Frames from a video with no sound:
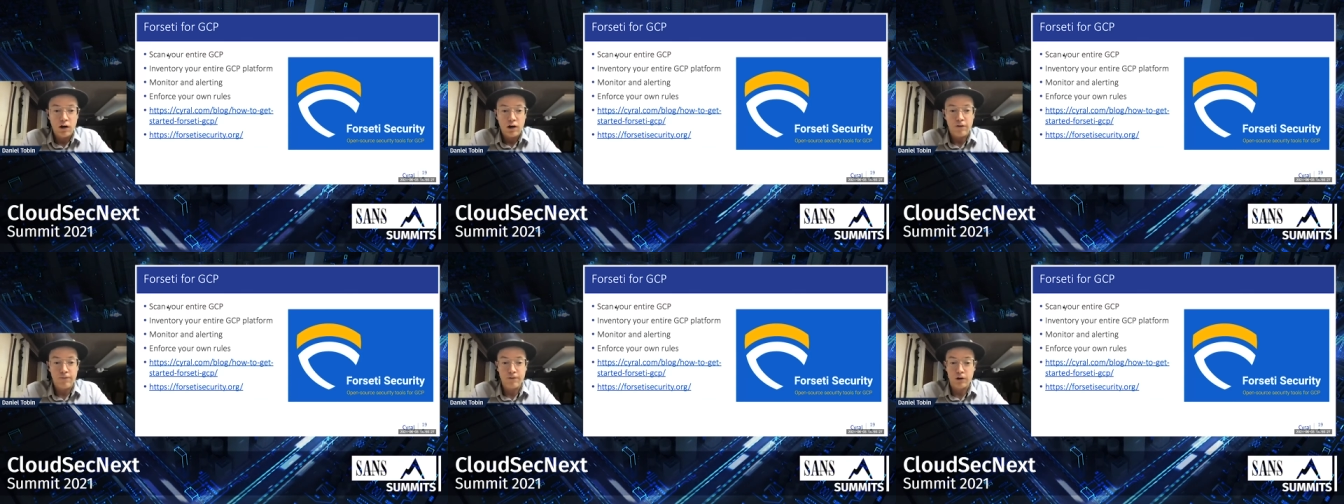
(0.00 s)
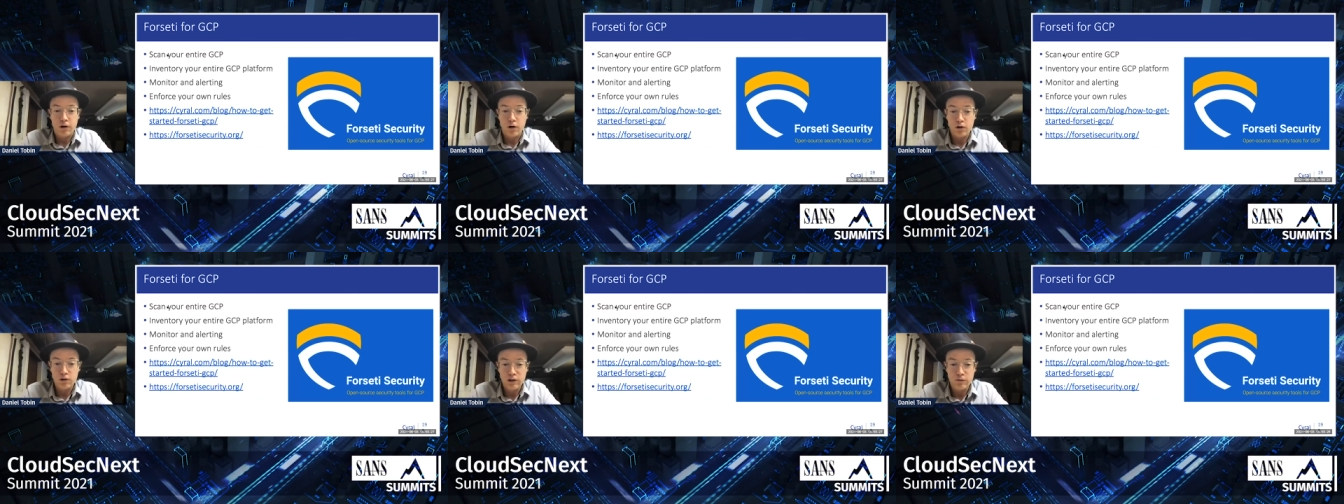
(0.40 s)
If you're
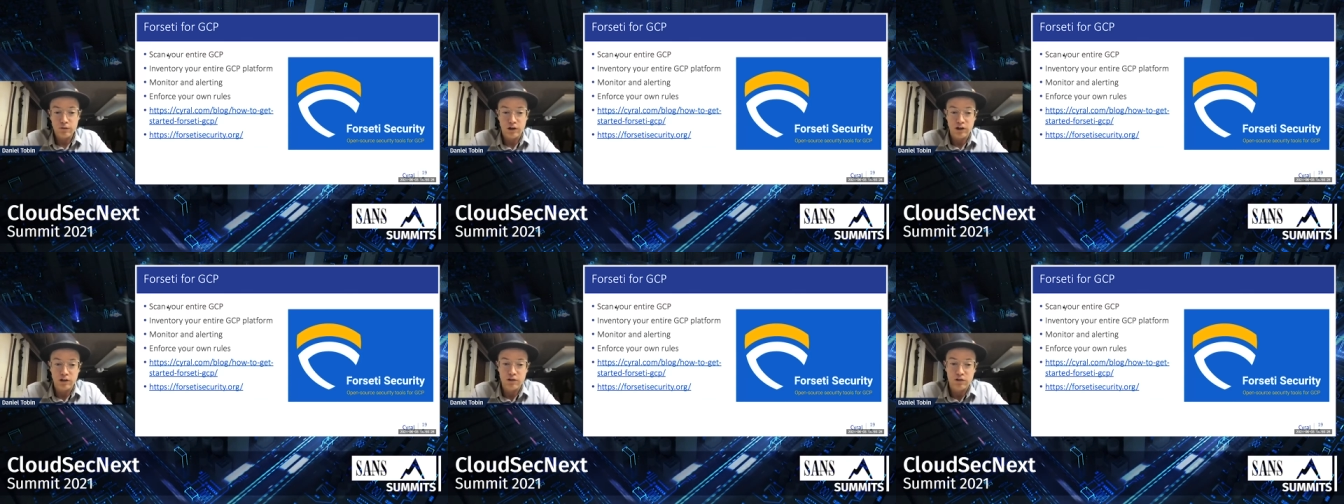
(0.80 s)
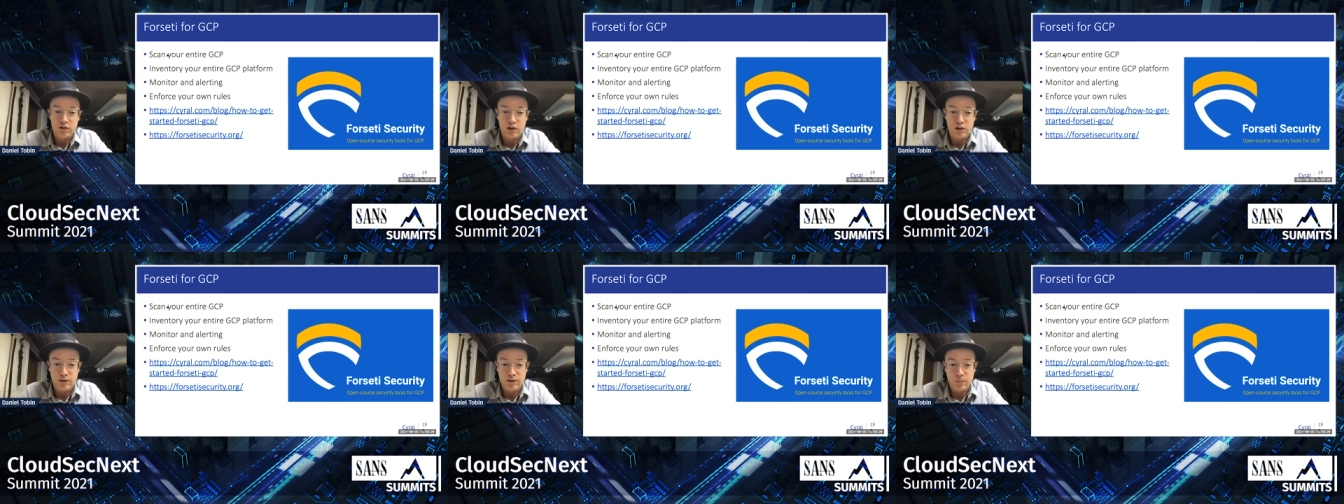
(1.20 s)
only running
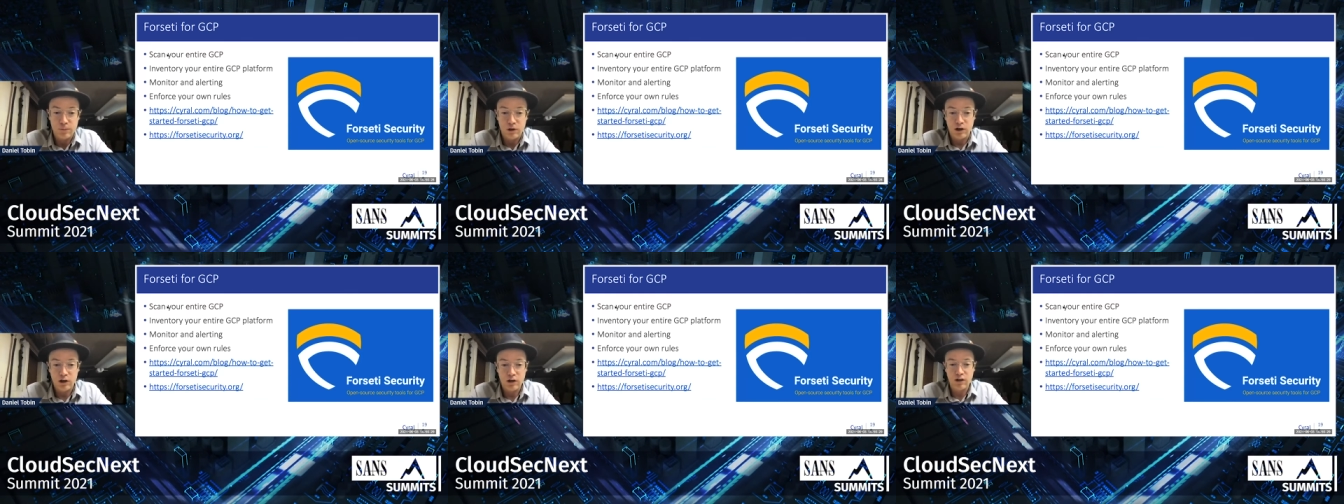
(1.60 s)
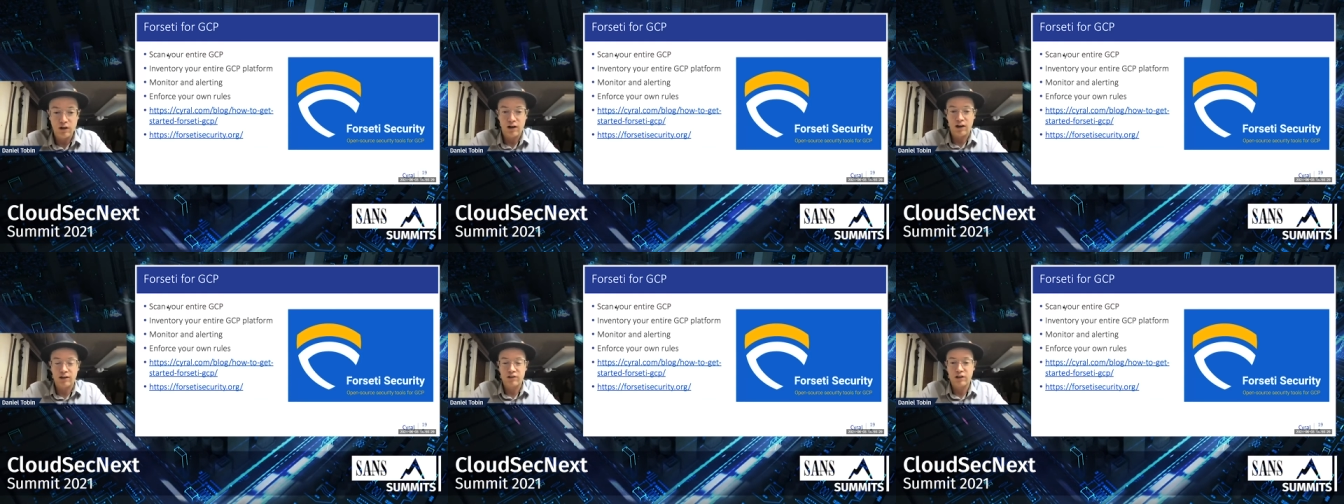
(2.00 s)
GCP,
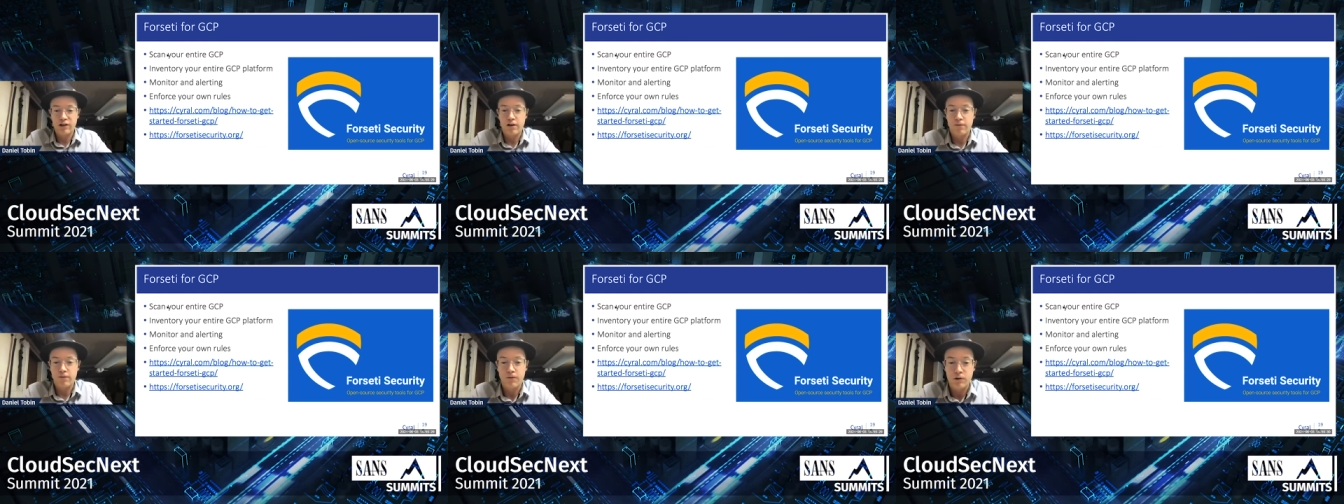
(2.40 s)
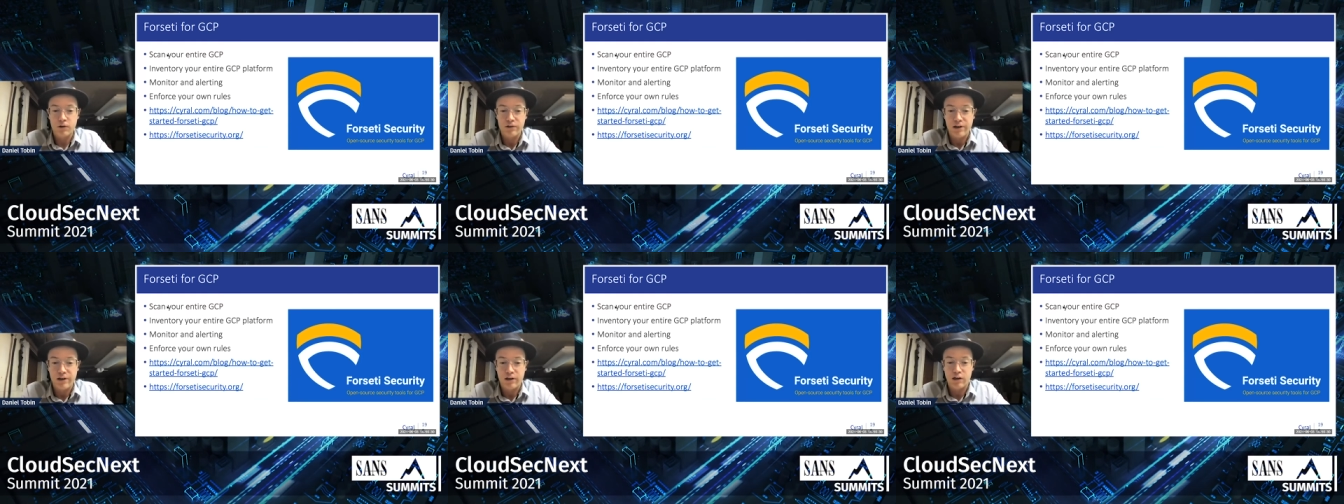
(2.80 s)
uh, check out
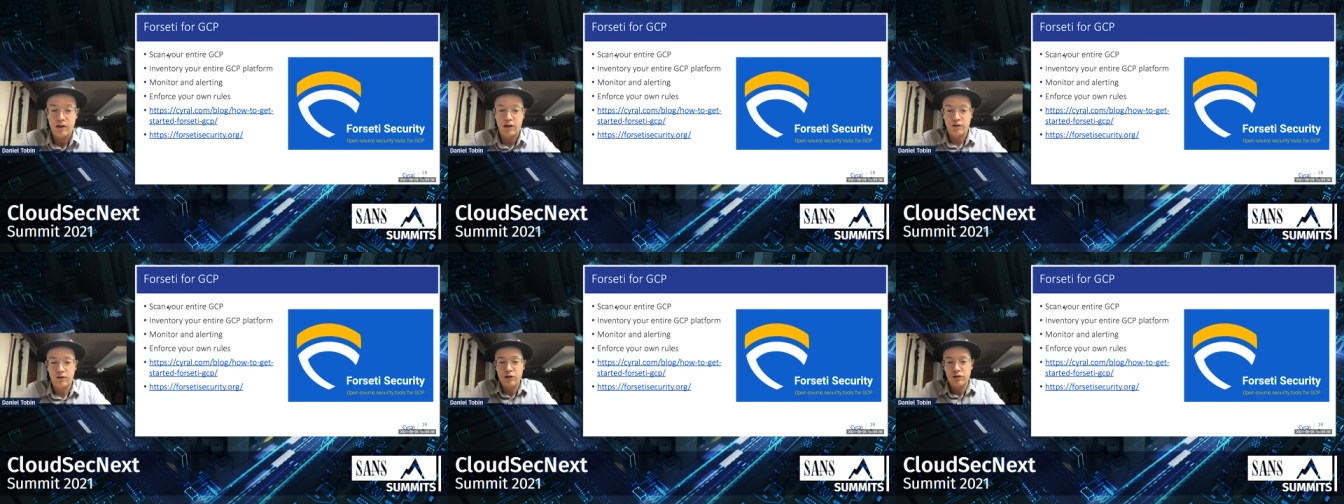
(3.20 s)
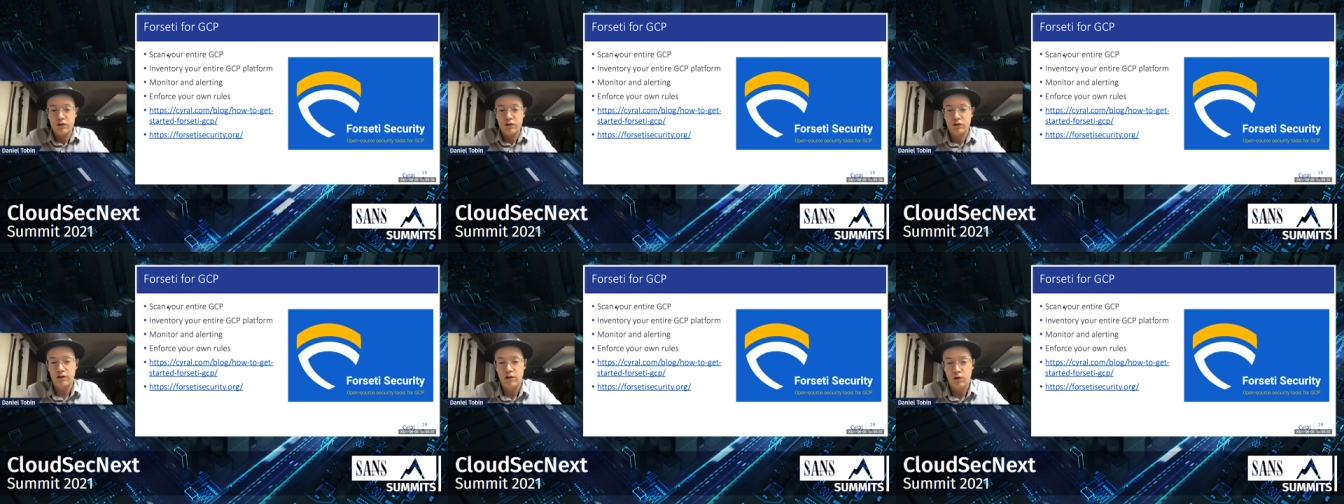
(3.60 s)
Forseti,
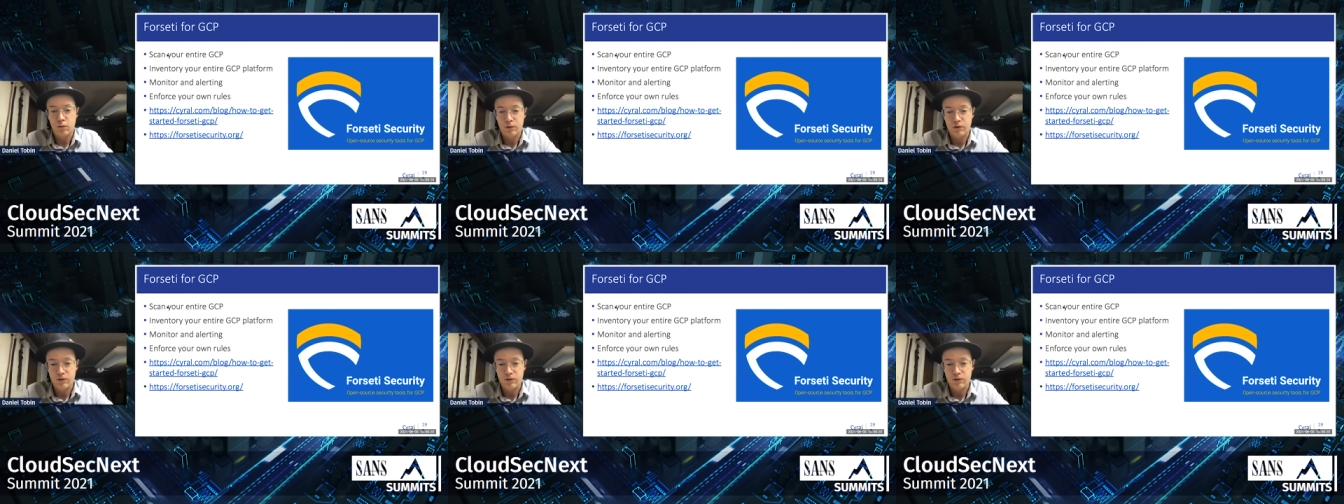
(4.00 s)
originally an open